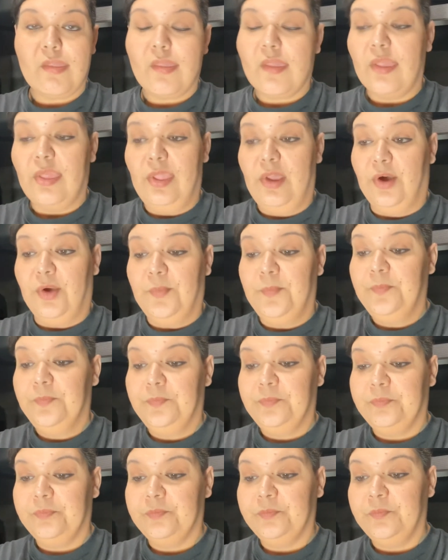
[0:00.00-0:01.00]
No.
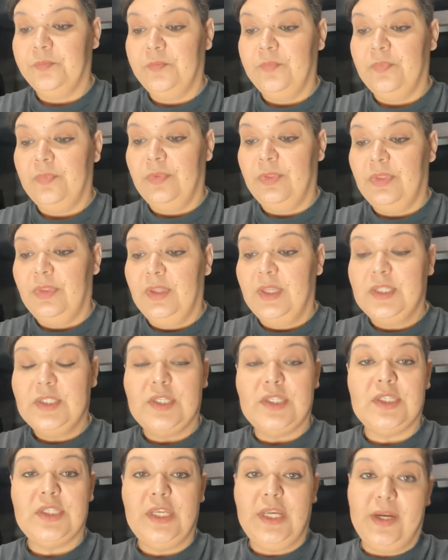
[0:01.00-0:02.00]
It's
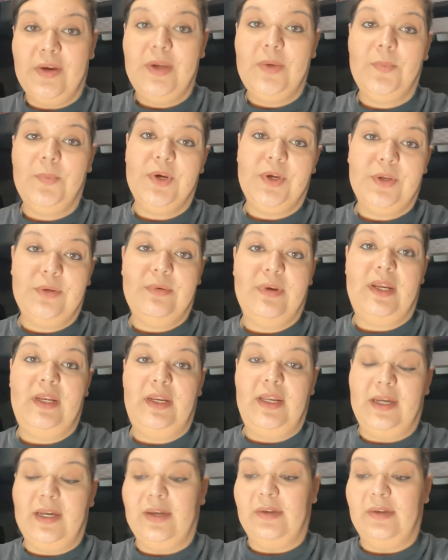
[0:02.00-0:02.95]
a scary world right now,